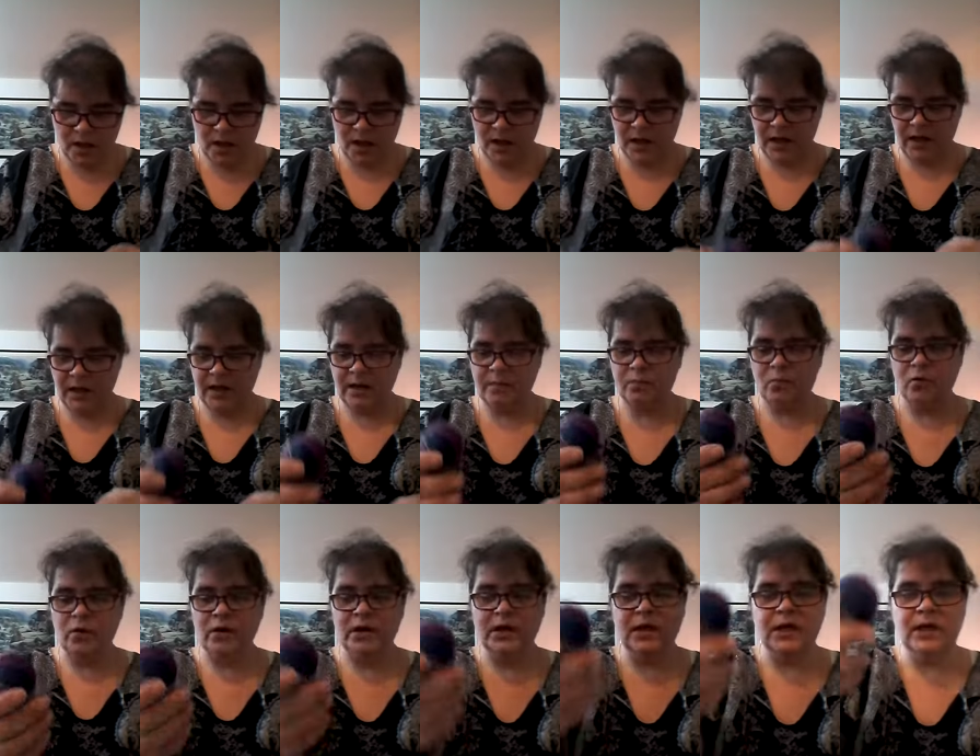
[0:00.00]
I am
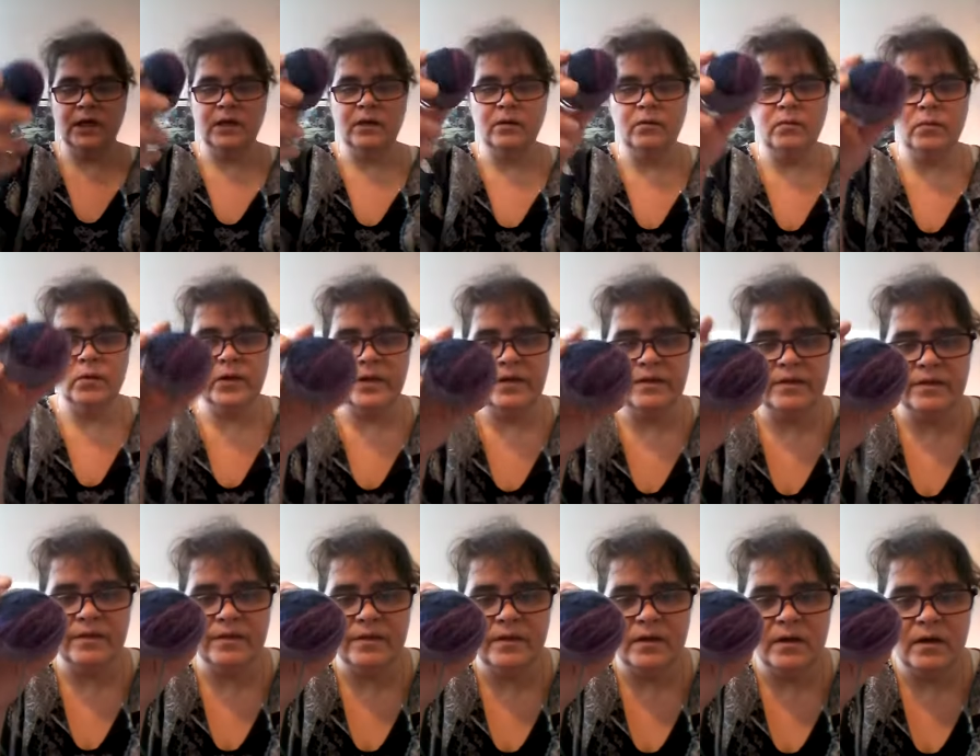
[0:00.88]
working
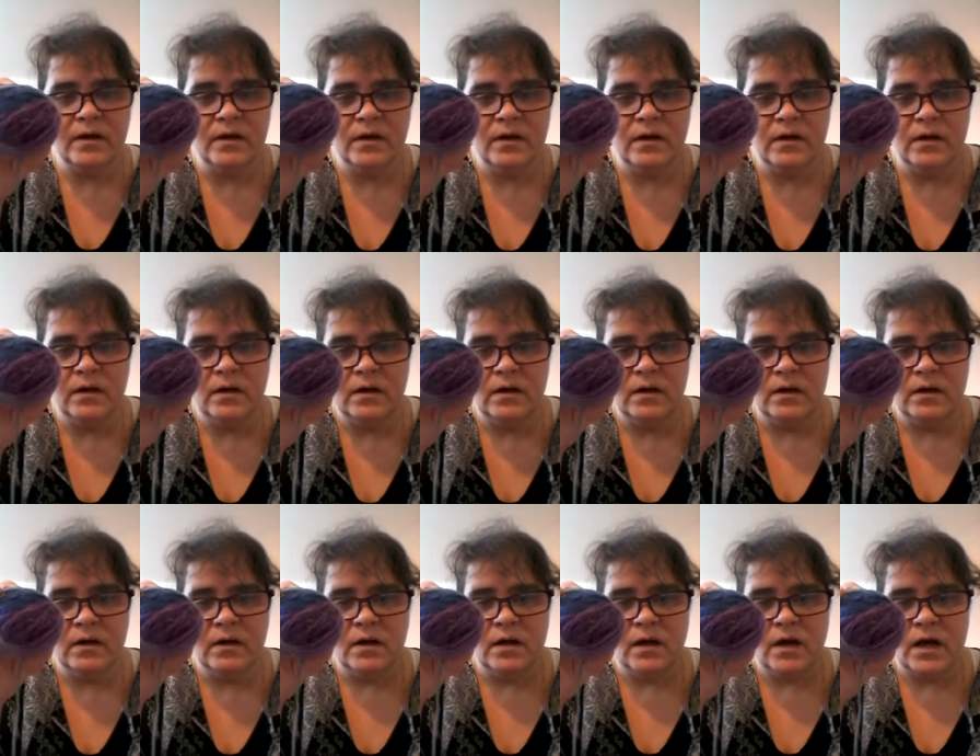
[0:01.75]
with
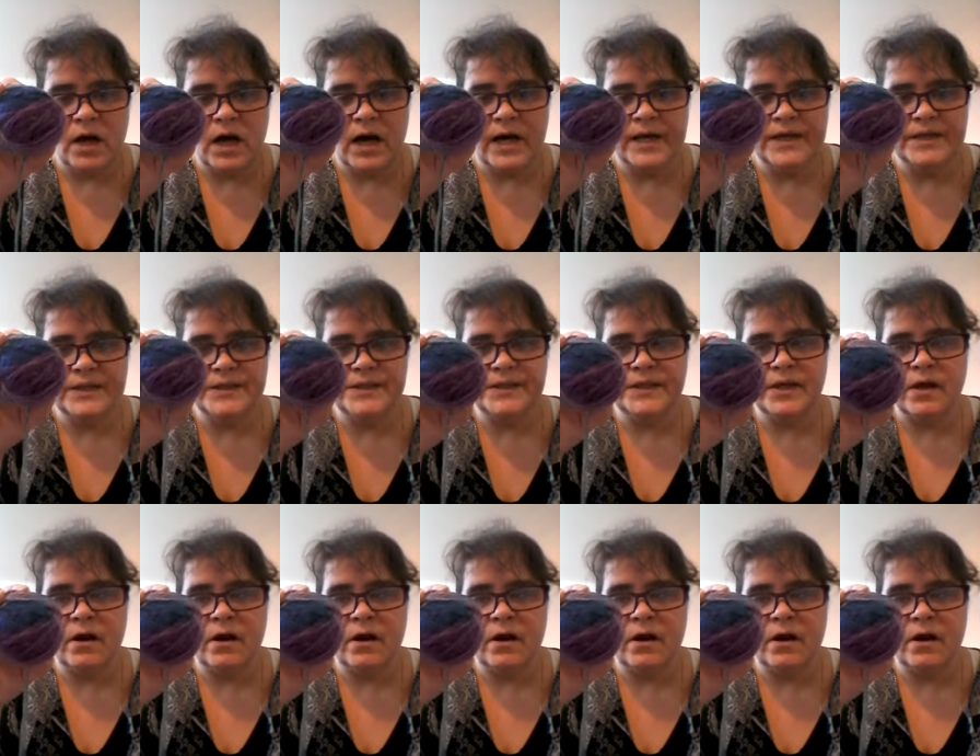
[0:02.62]
ice